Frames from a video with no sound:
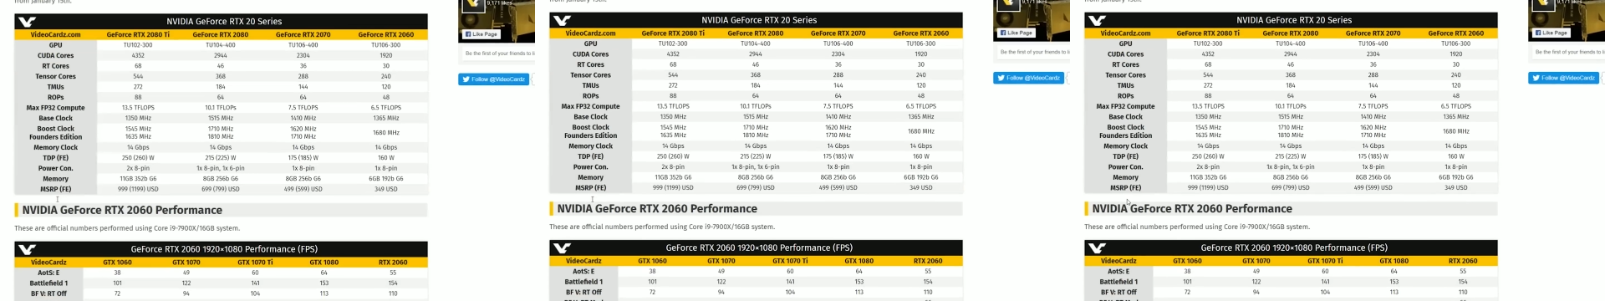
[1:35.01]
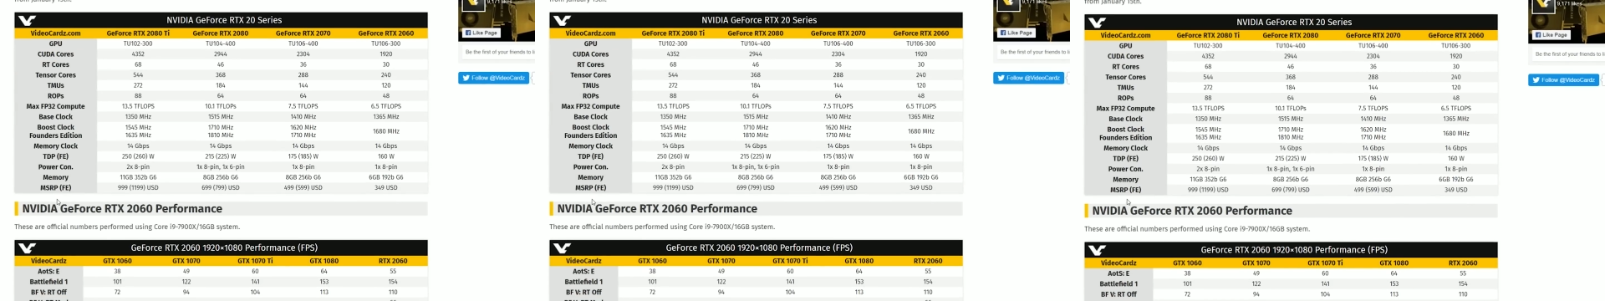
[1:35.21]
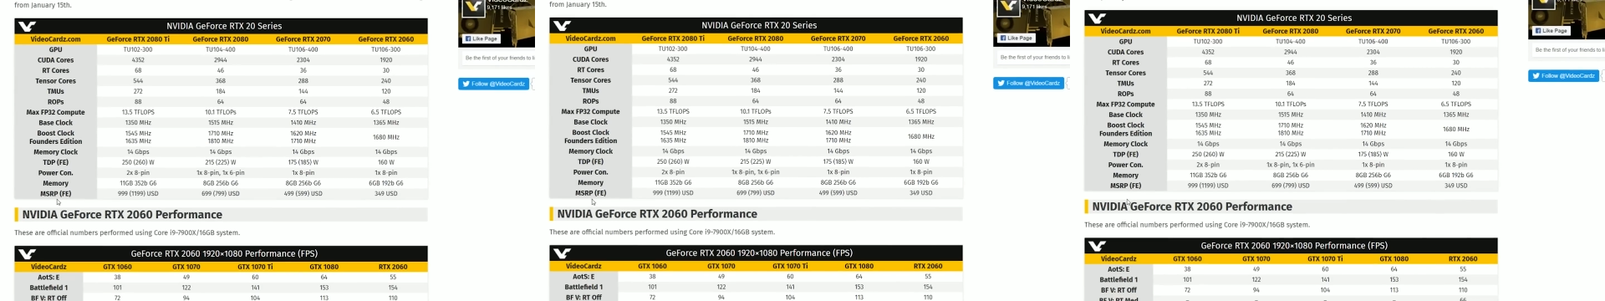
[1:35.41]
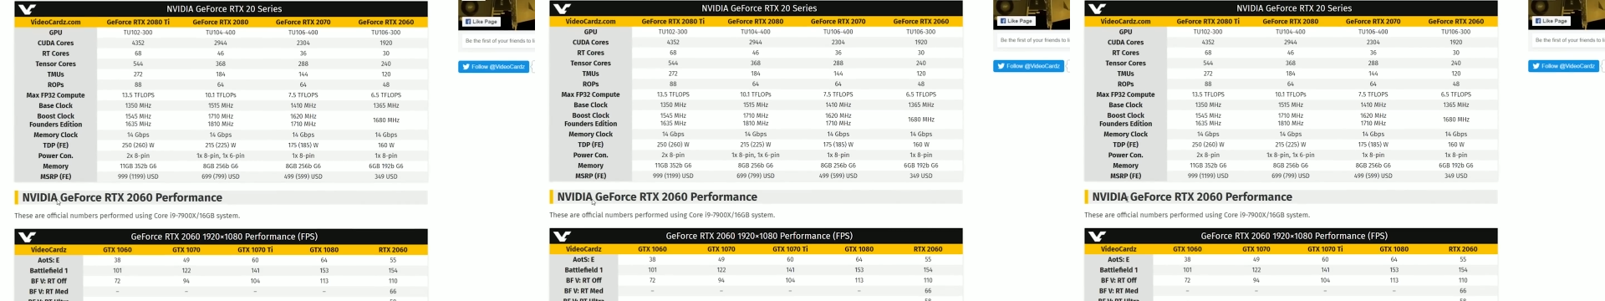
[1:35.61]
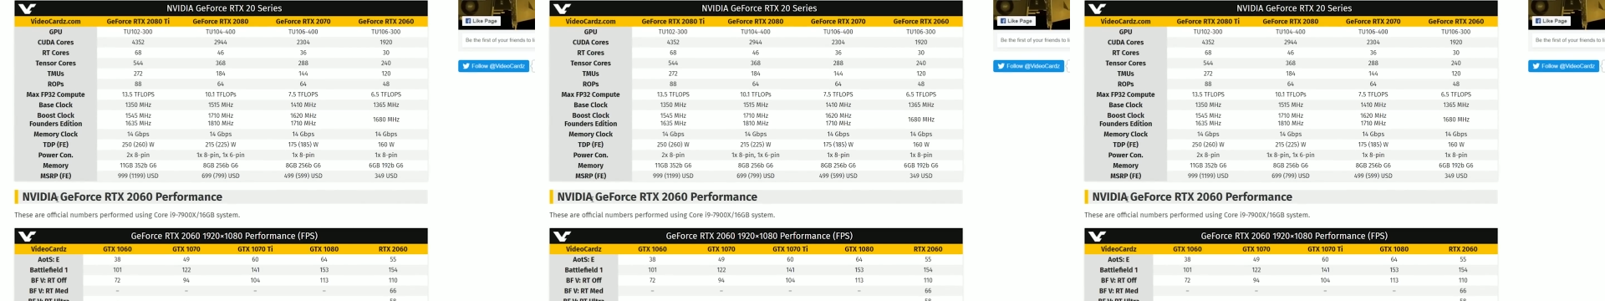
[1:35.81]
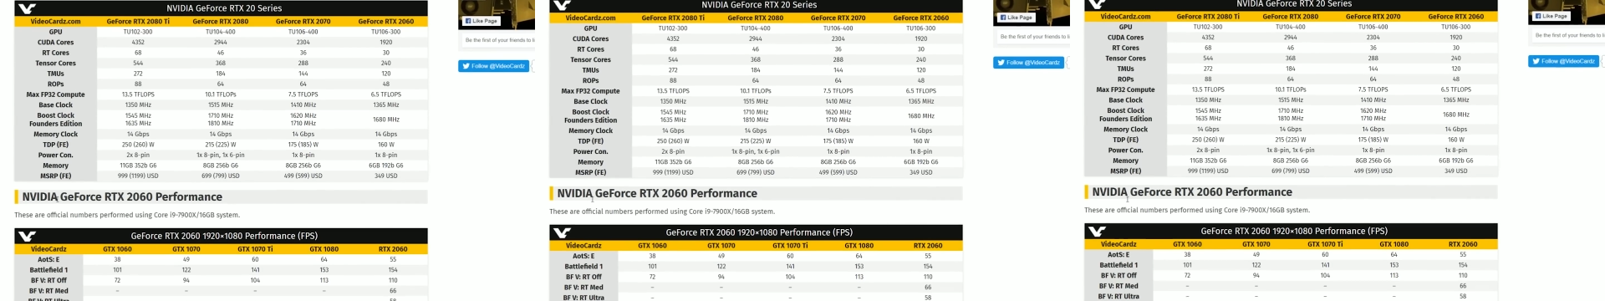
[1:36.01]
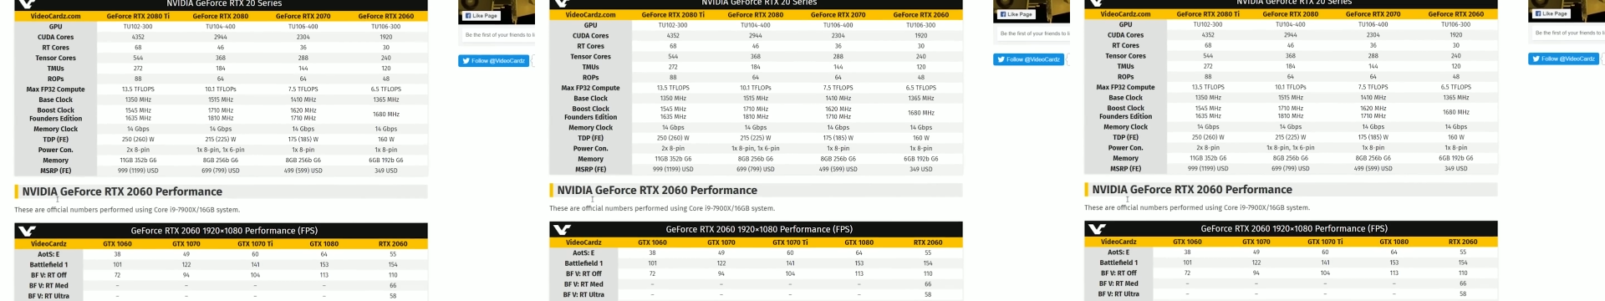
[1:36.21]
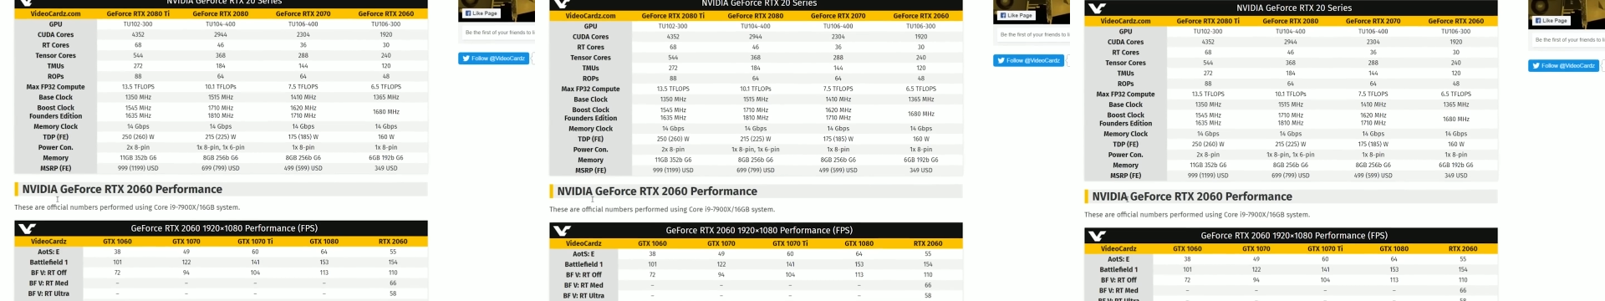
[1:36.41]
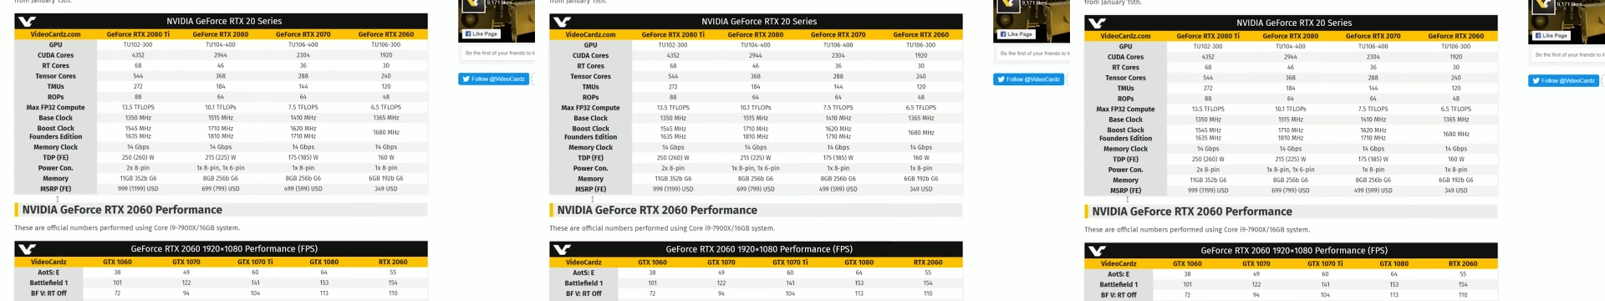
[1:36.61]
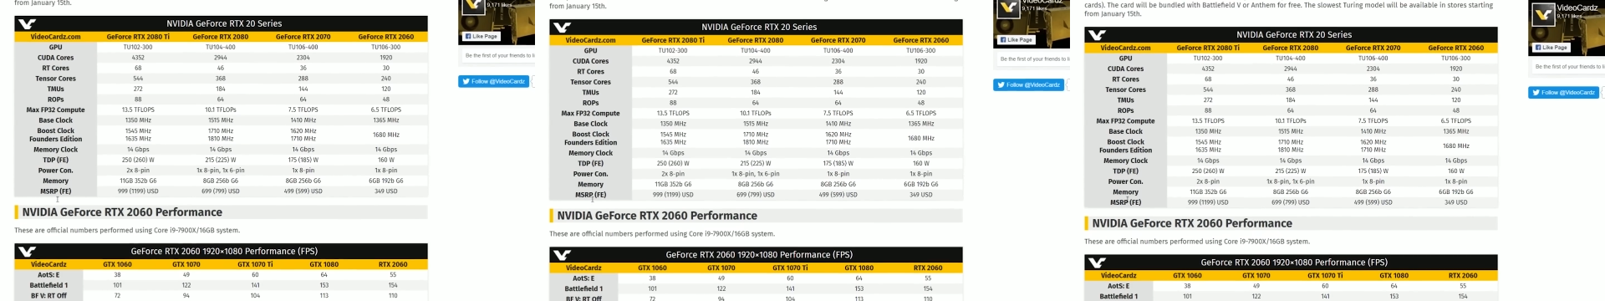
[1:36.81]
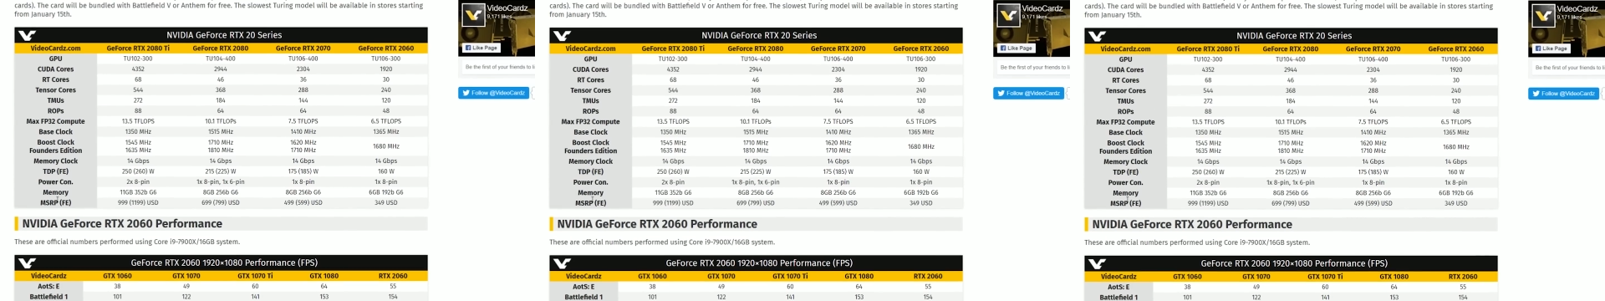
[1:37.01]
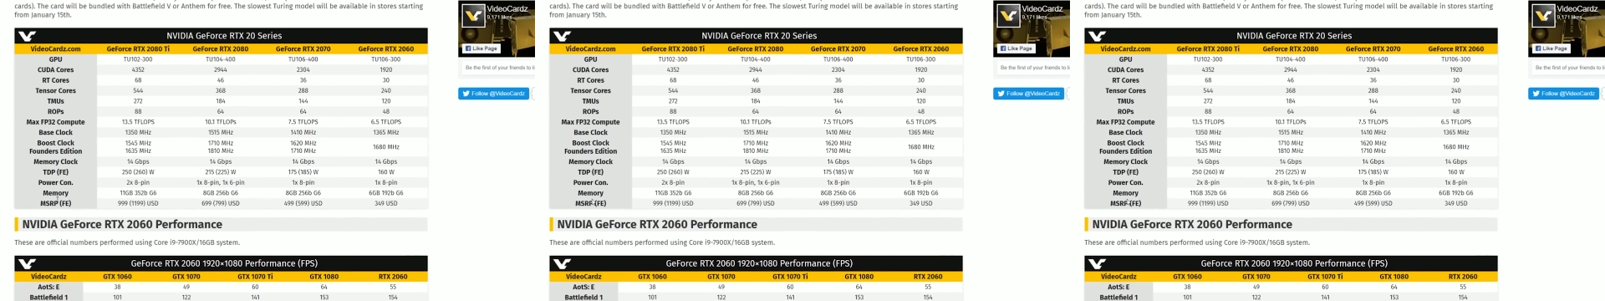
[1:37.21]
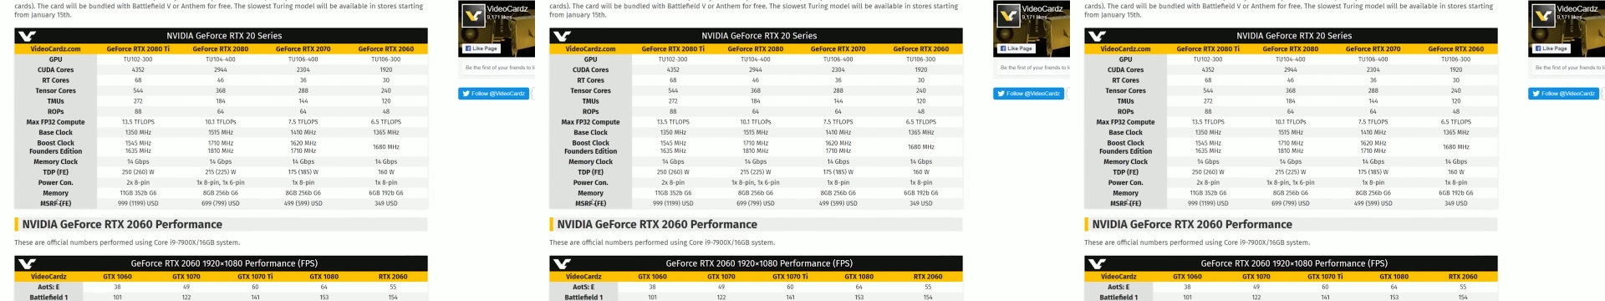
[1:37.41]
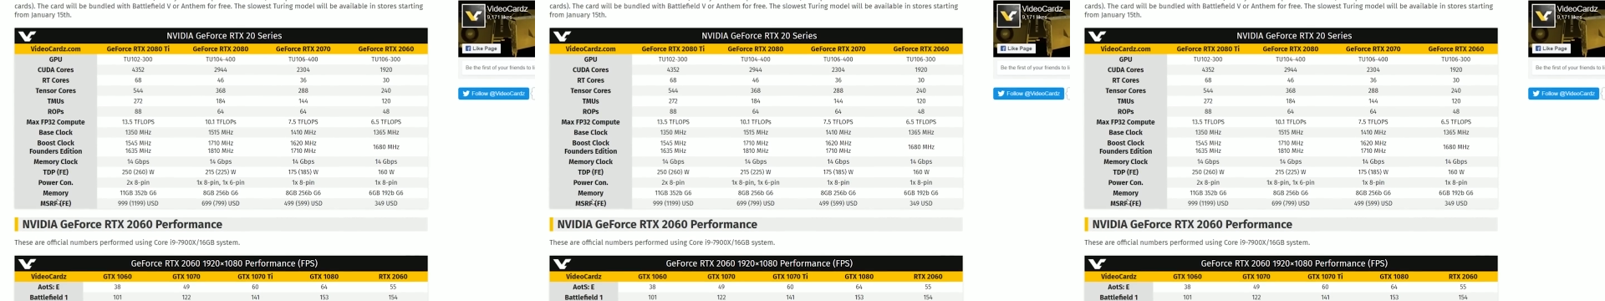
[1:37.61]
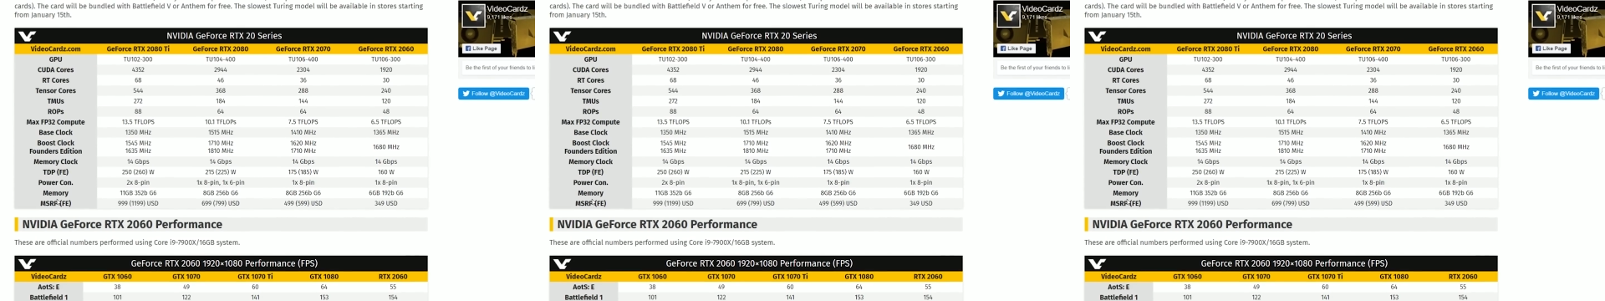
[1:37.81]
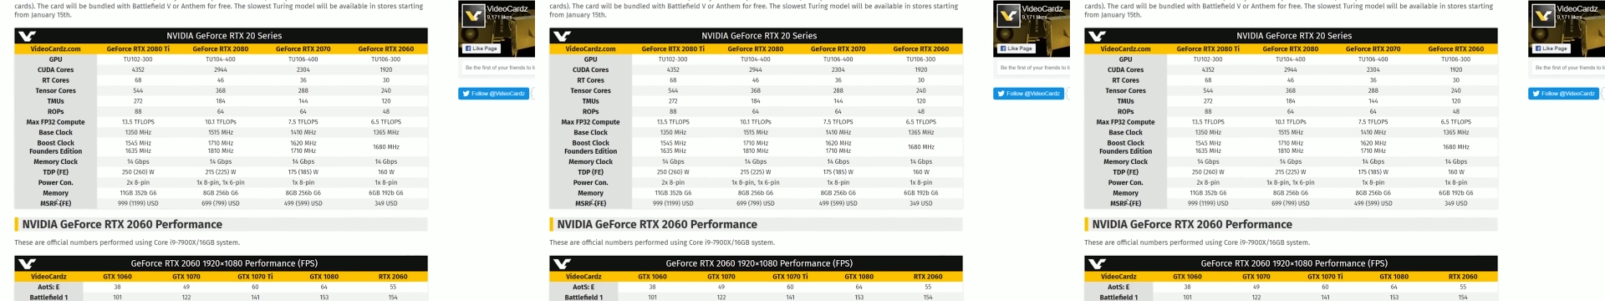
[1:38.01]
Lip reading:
(no speaker visible)